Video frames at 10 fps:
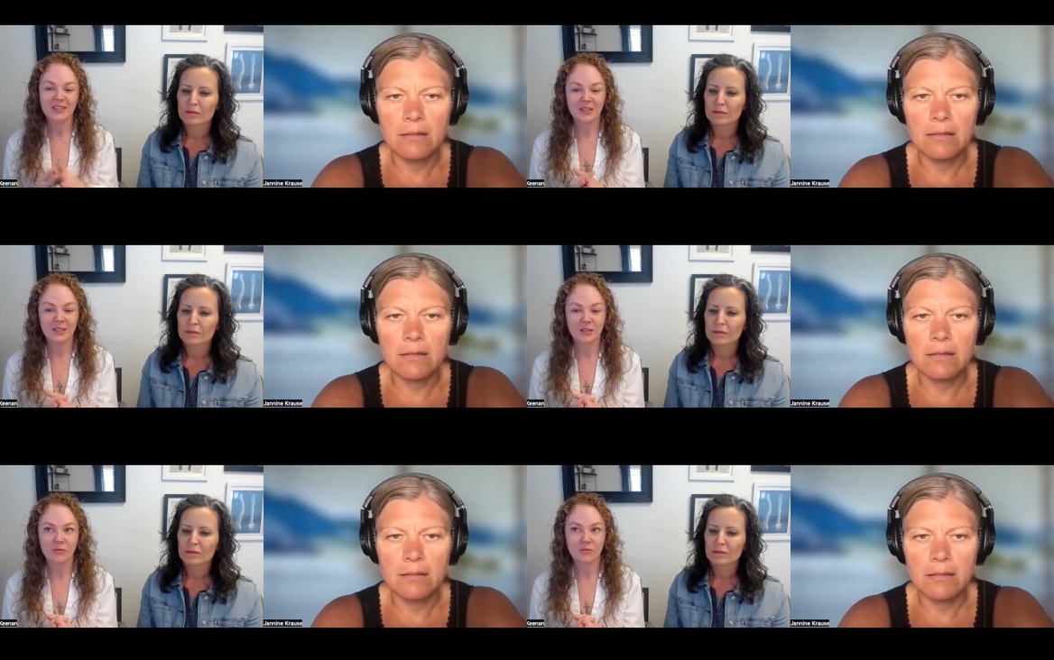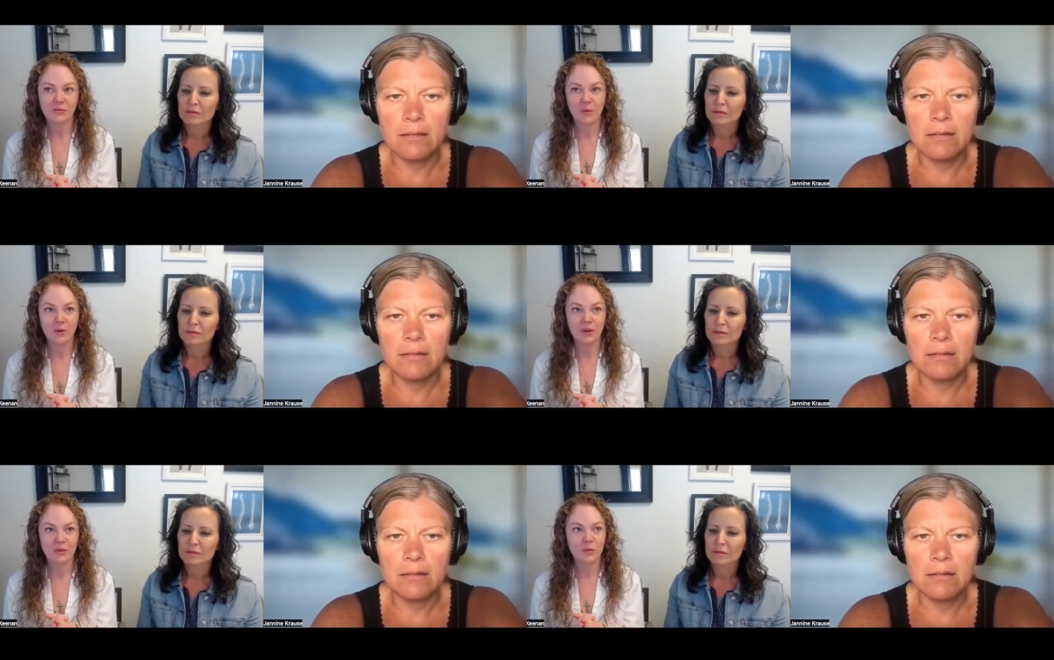Speaker 1: since
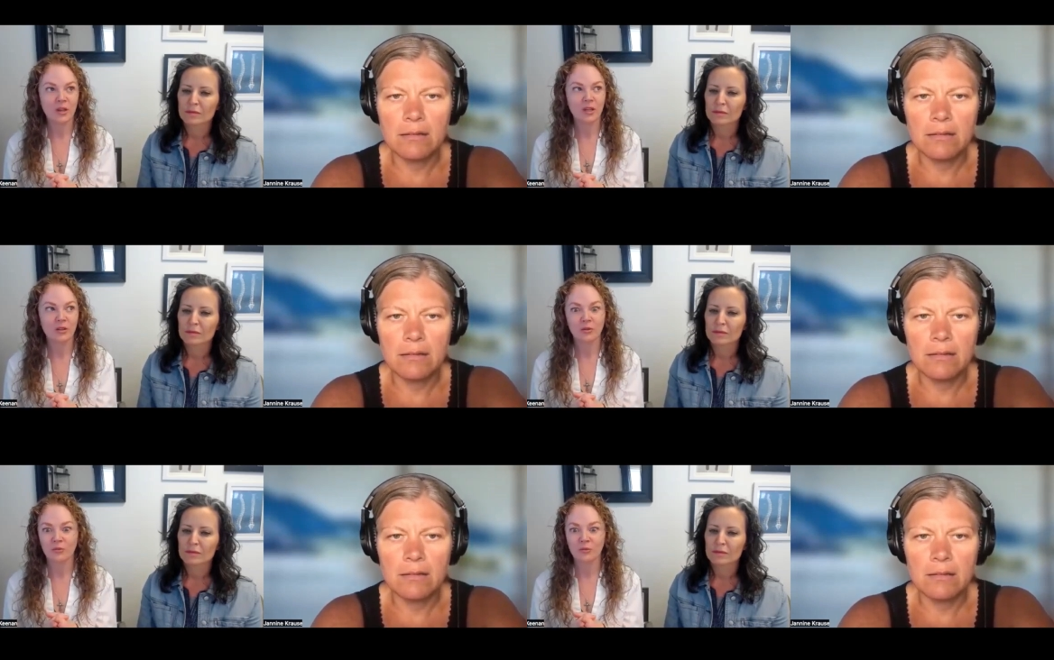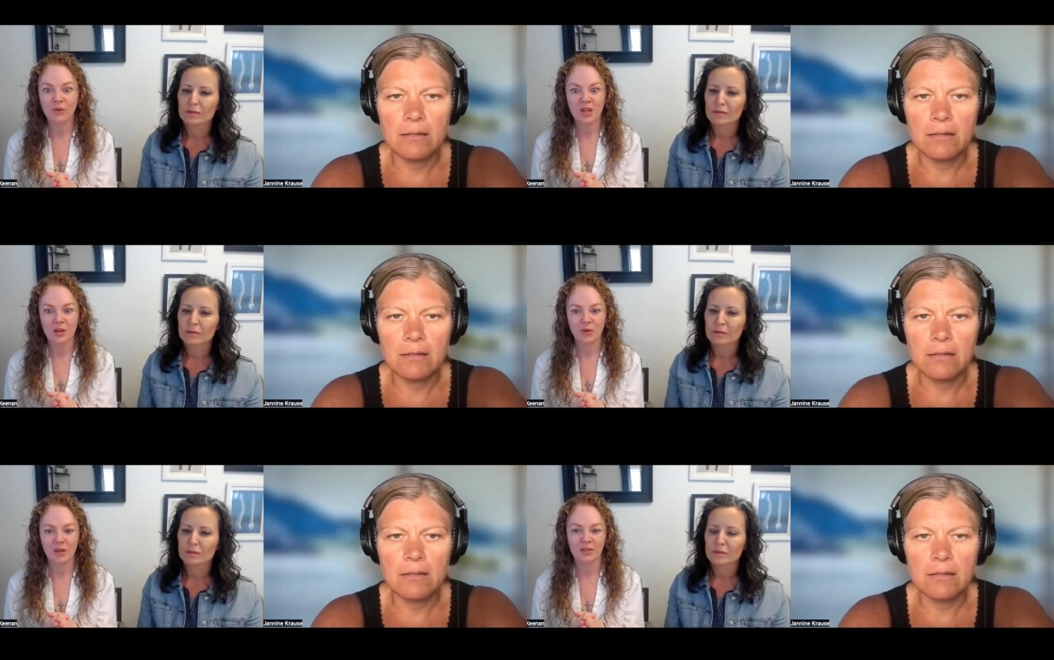February of
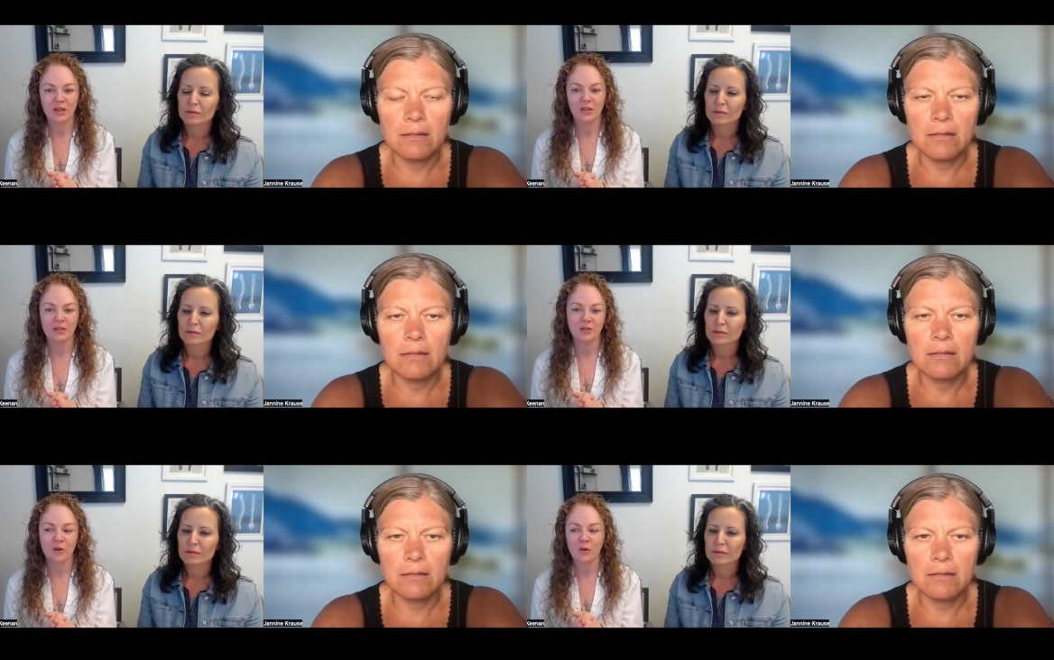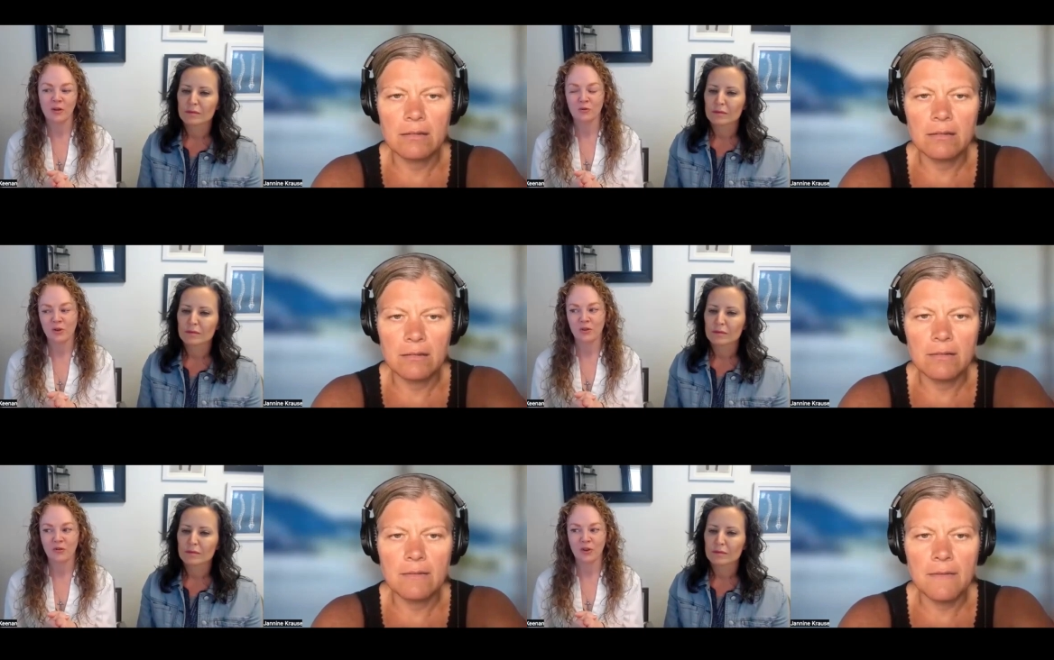23, when I decided to go and
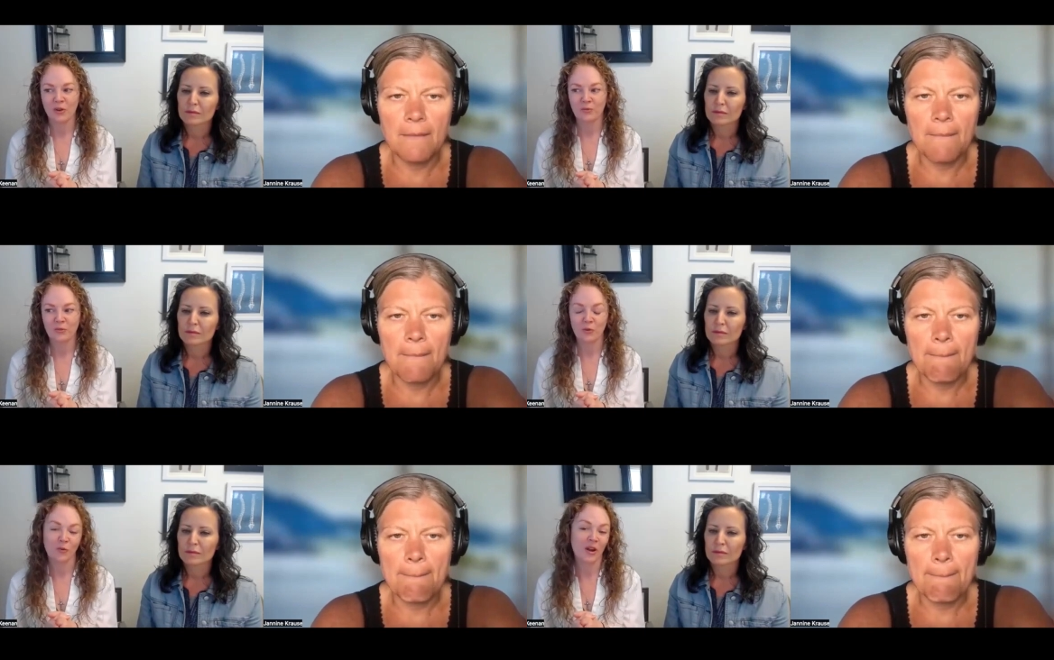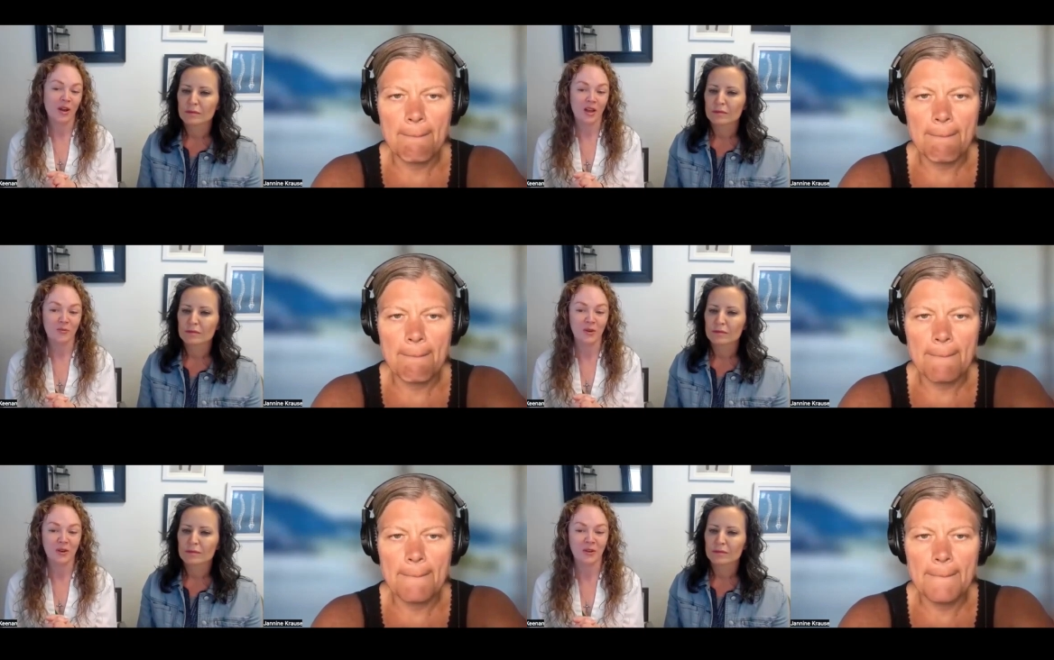train for a run a
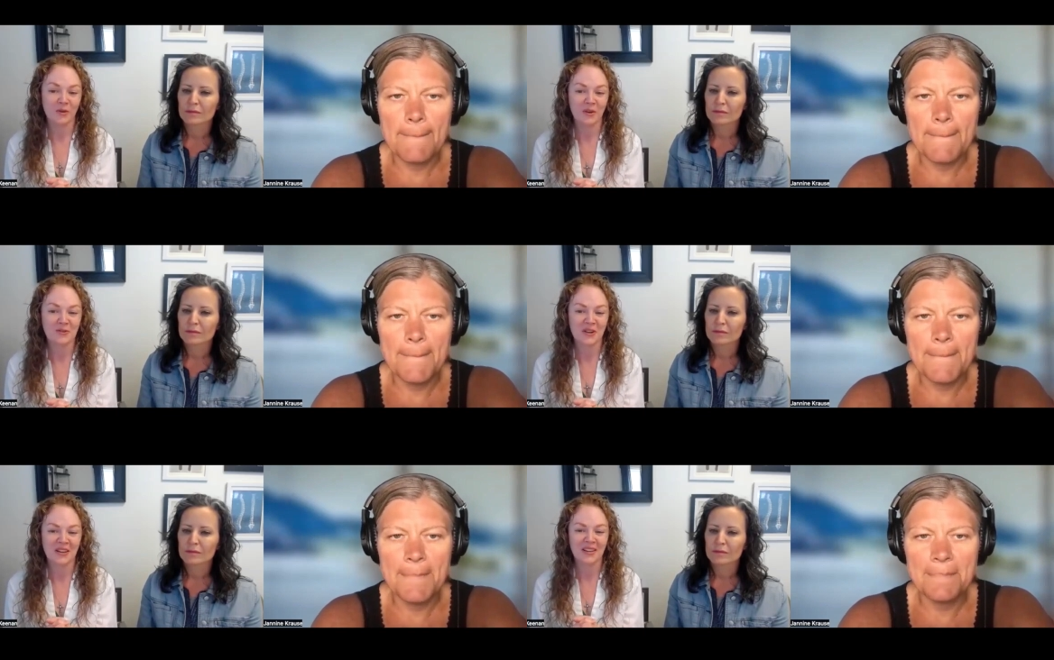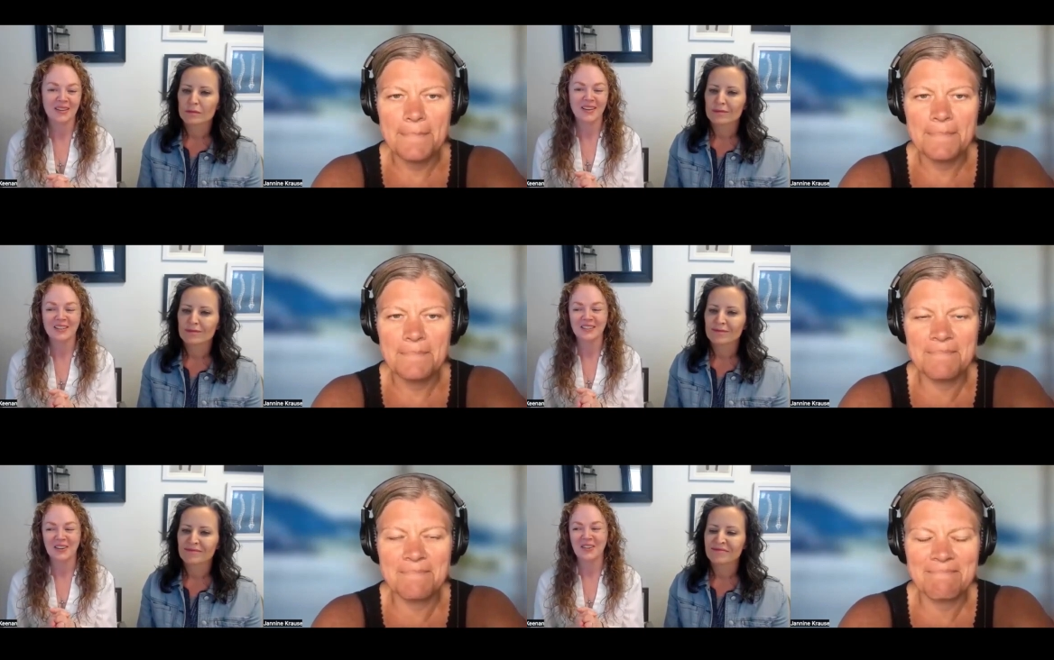half marathon without training.
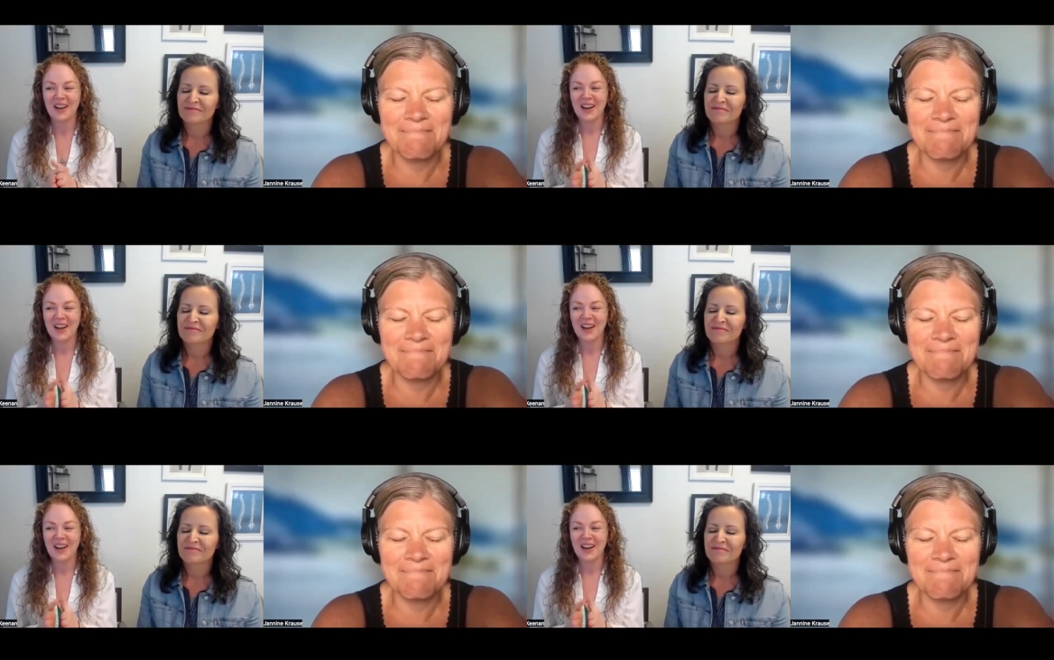And so